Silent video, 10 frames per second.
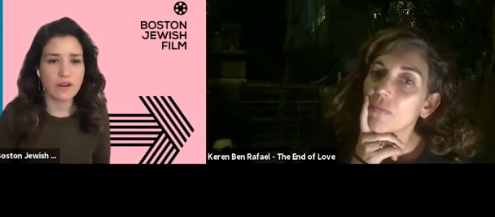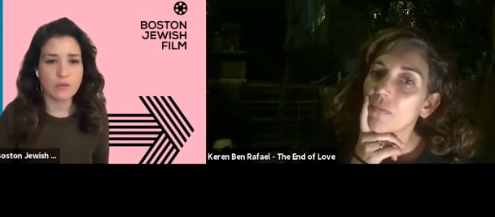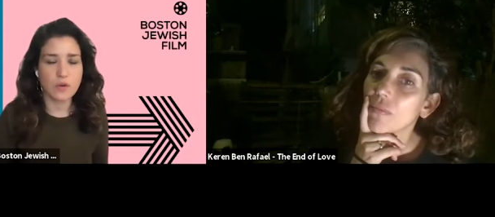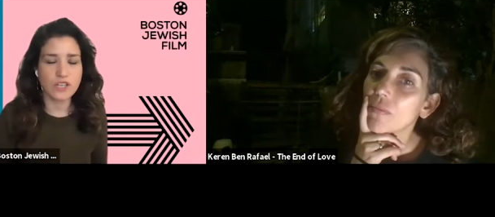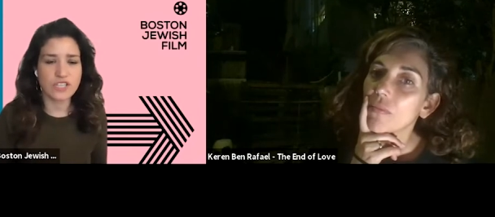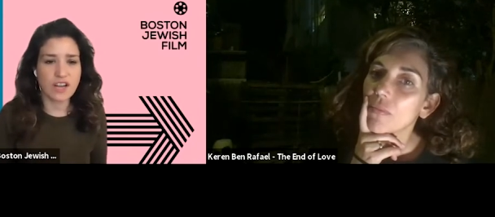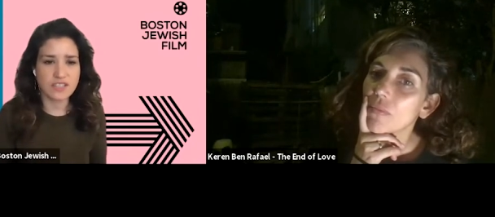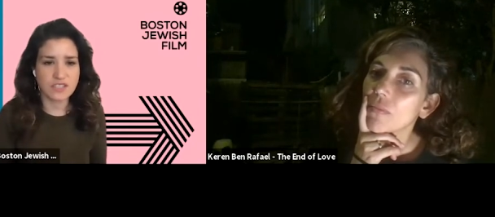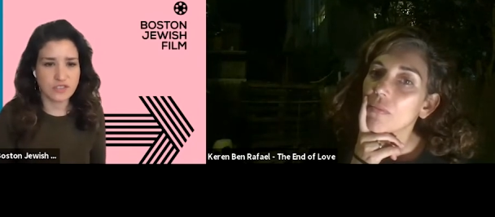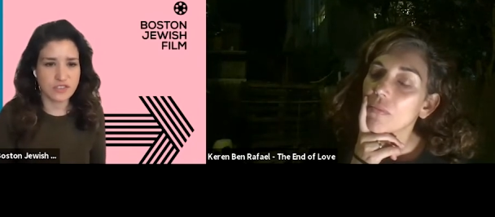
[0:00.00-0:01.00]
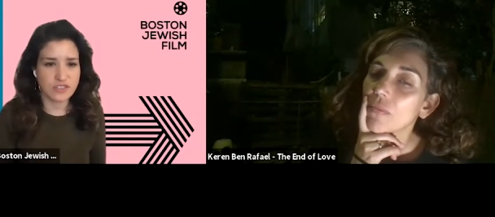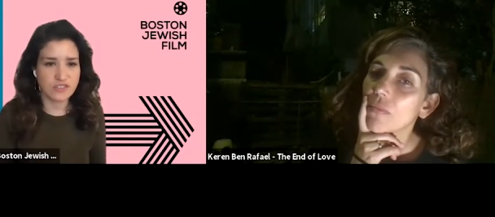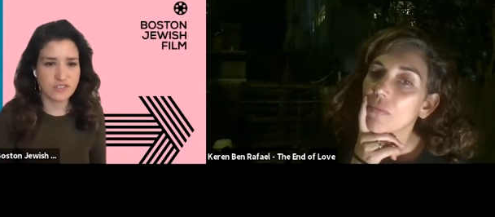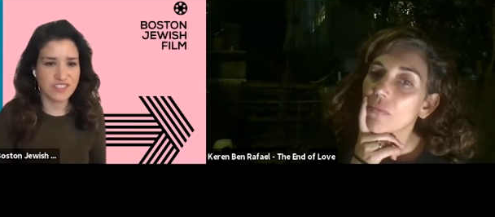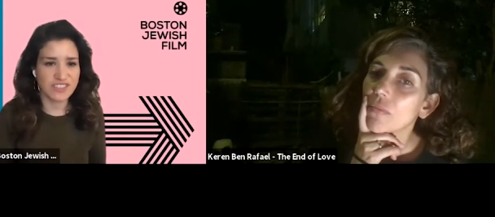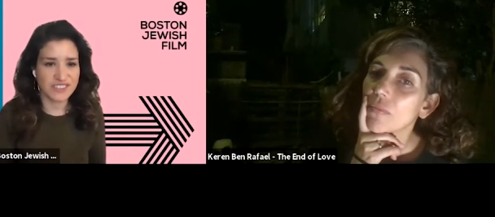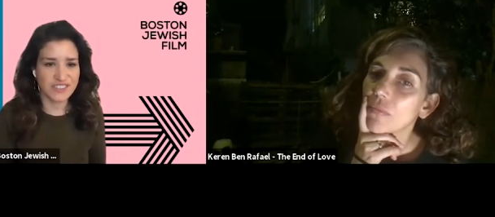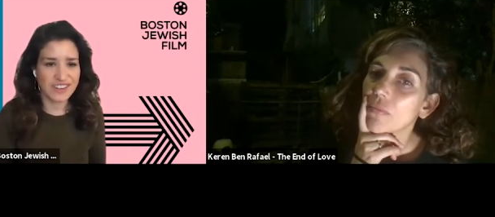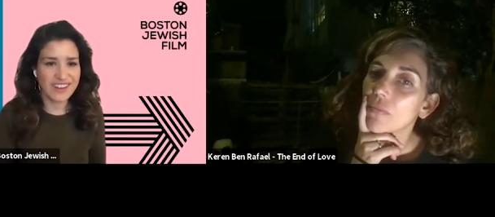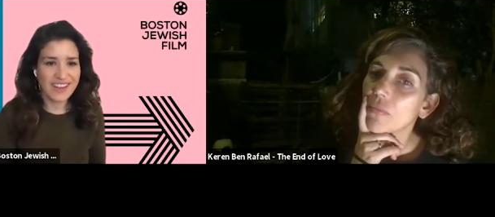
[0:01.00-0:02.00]
Speaker 1: were and what shots you chose to
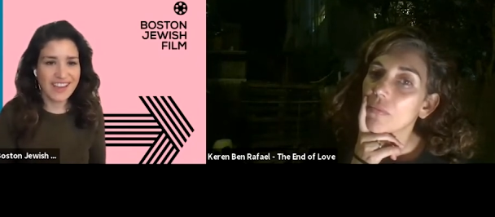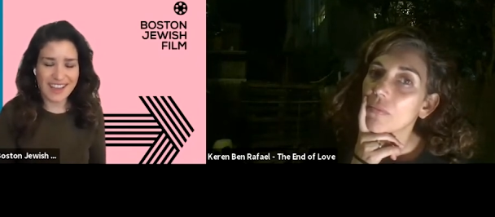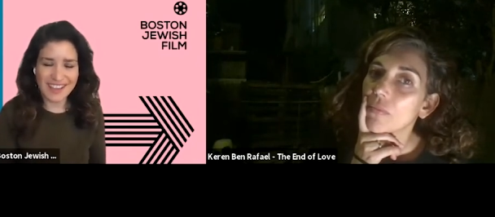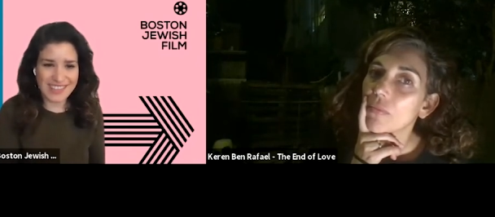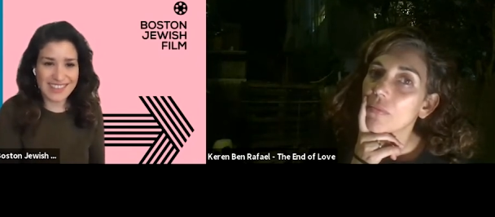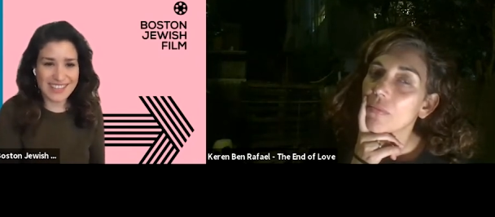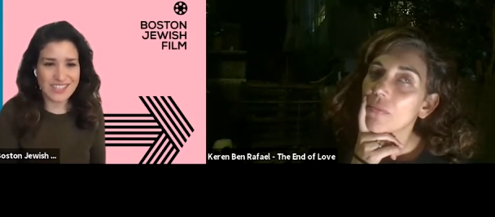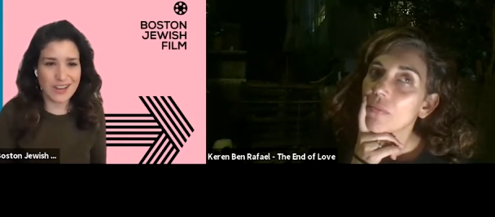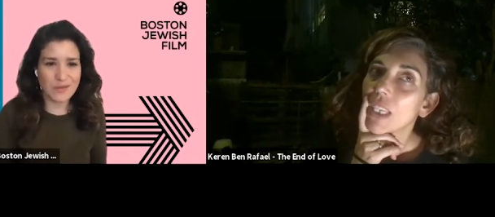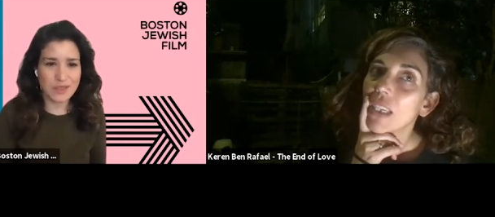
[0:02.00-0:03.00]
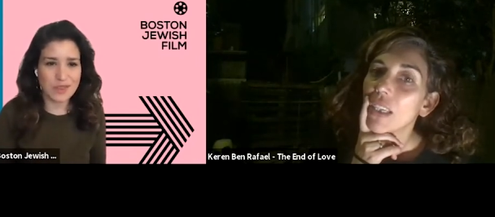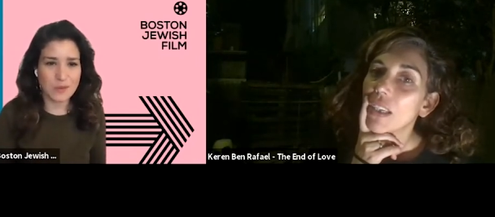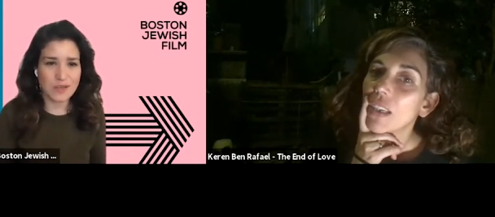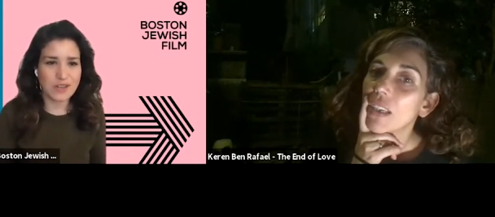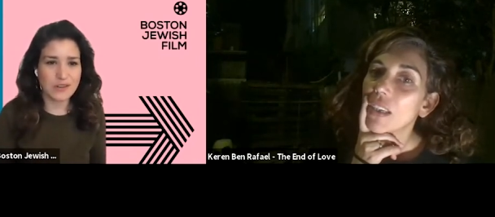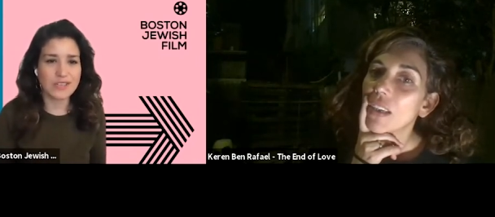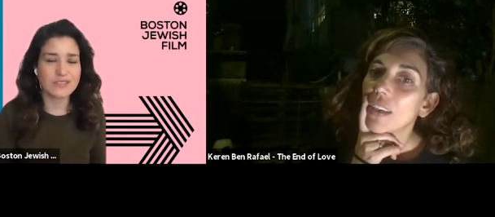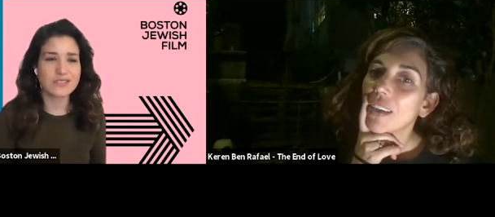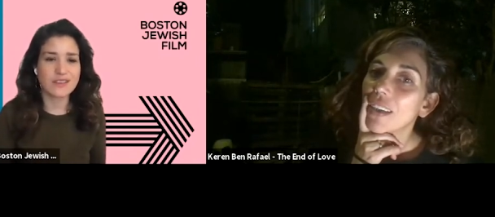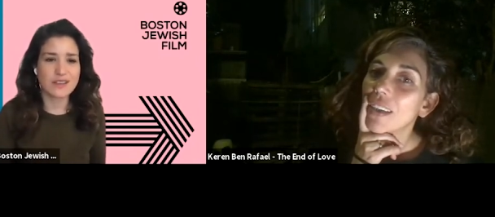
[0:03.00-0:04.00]
include i think that shot with the window
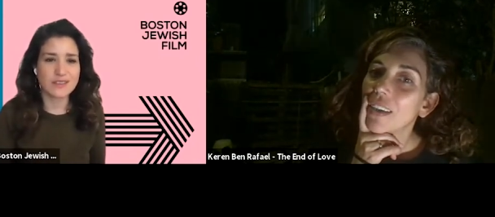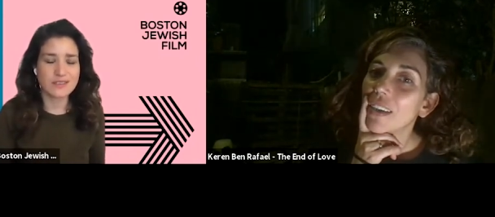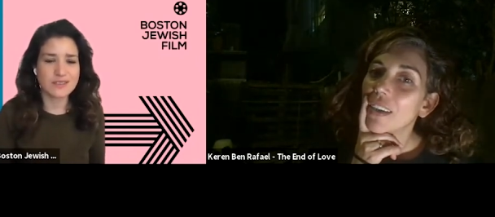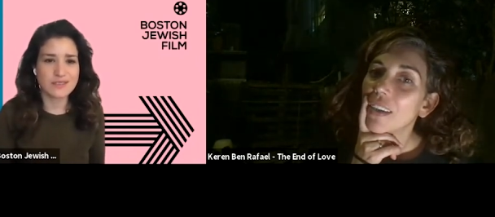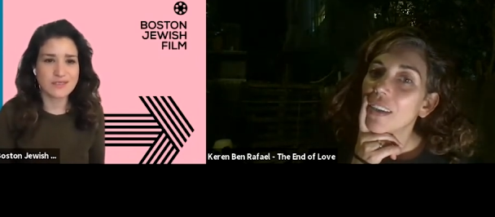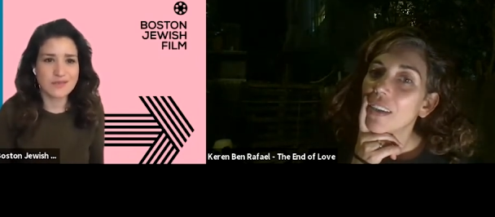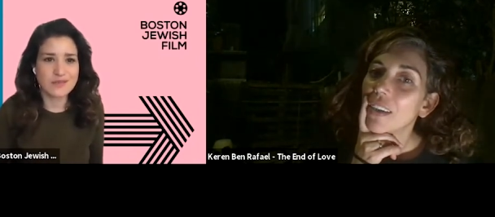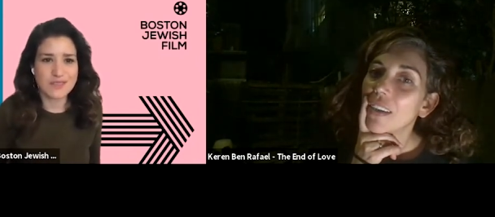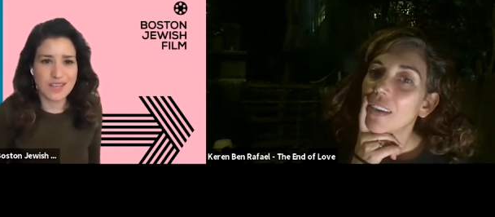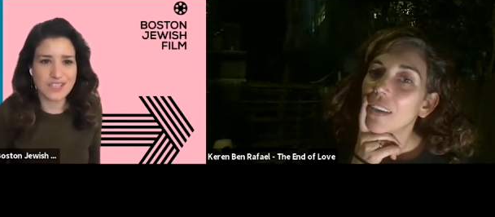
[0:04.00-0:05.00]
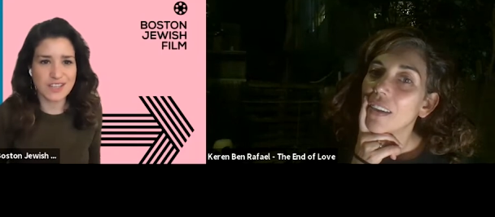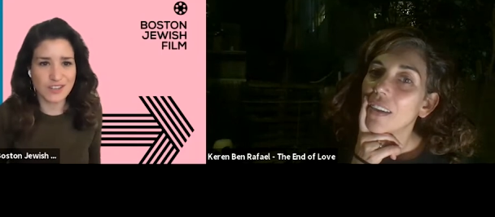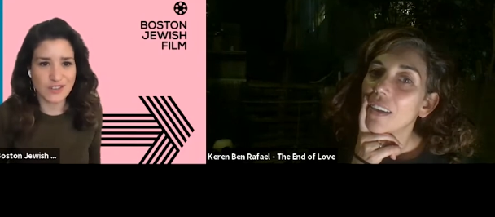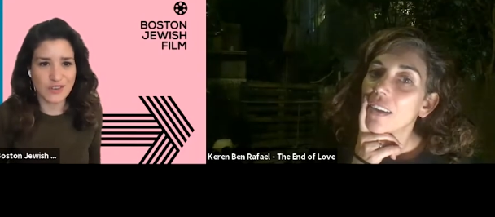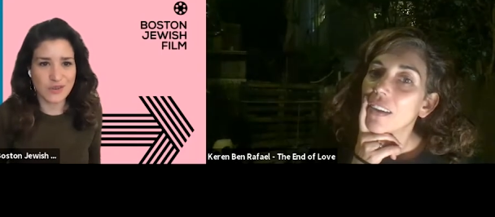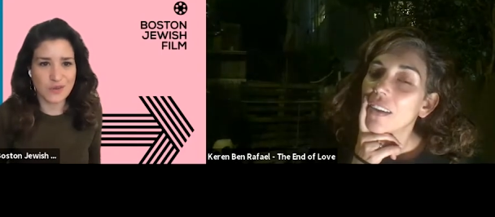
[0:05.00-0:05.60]
is is such an